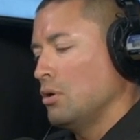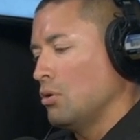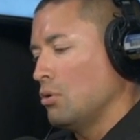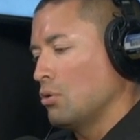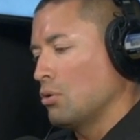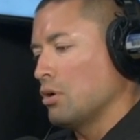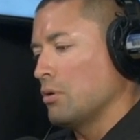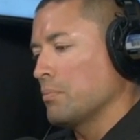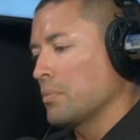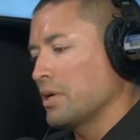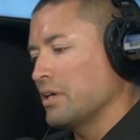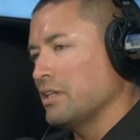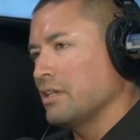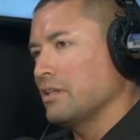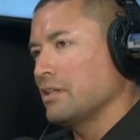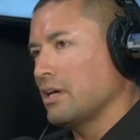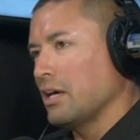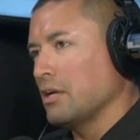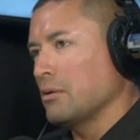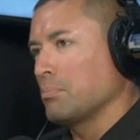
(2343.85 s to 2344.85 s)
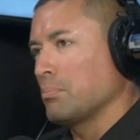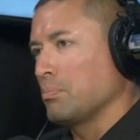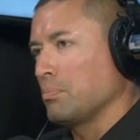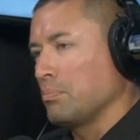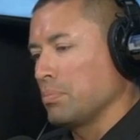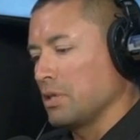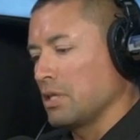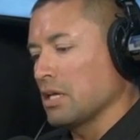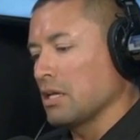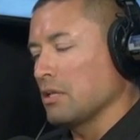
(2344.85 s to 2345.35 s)
or I'm gonna die
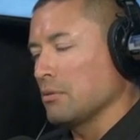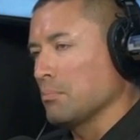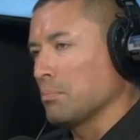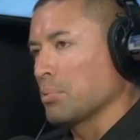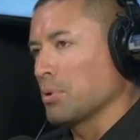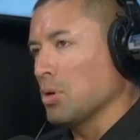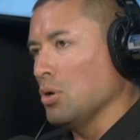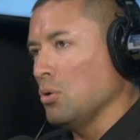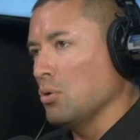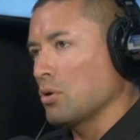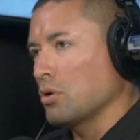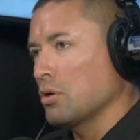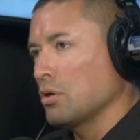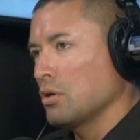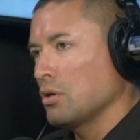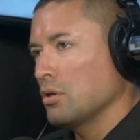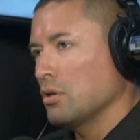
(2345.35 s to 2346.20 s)
getting broke